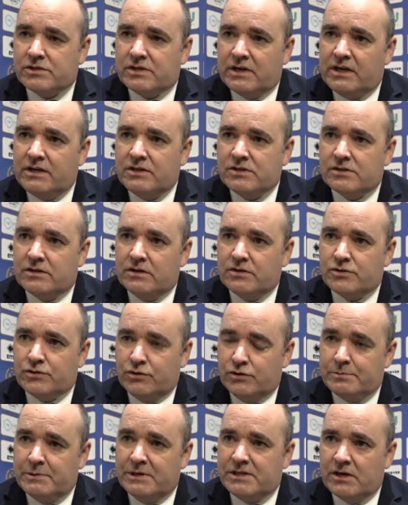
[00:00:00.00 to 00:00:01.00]
sense that
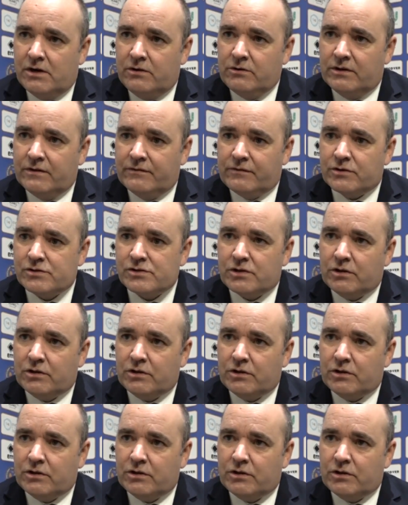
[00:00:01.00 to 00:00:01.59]
Shrewsbury Town are the first